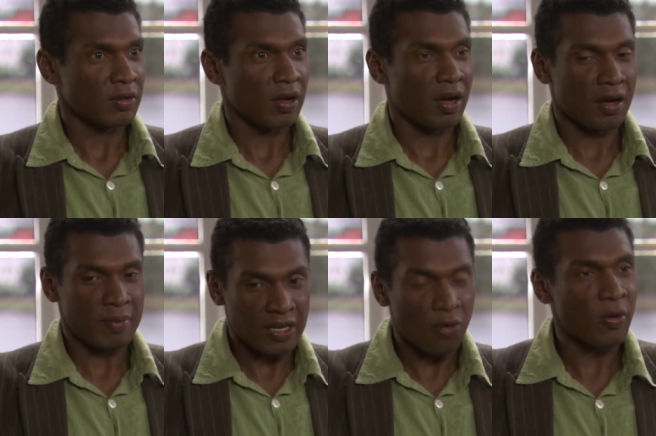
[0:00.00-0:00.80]
Um,
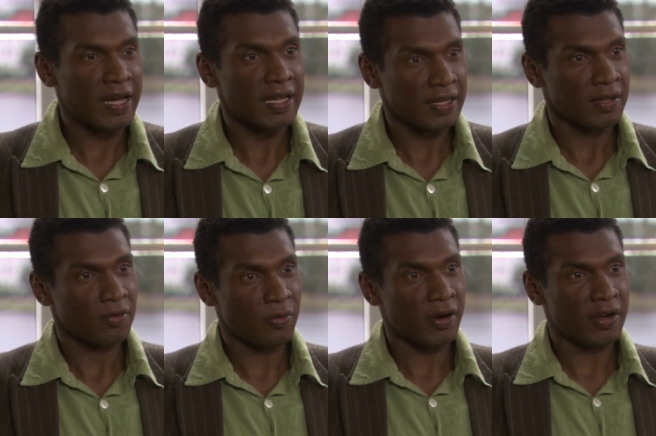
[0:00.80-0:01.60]
in a way
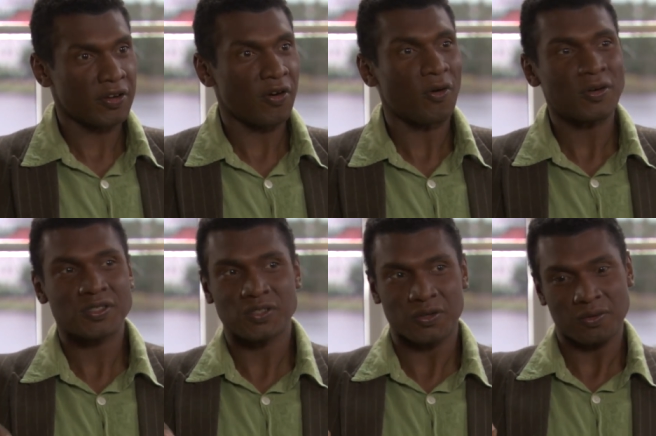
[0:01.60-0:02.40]
where you're
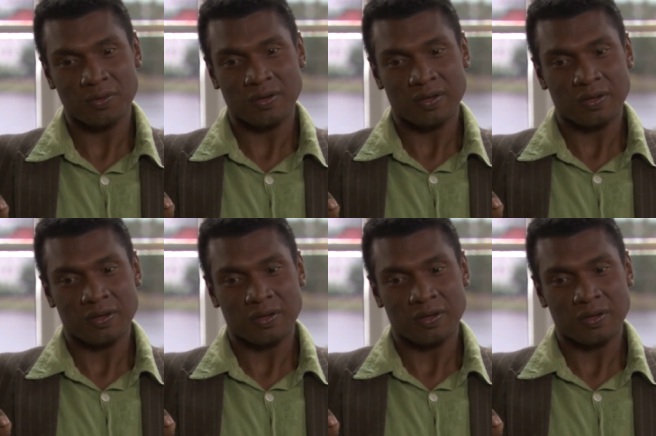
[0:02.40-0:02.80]
also,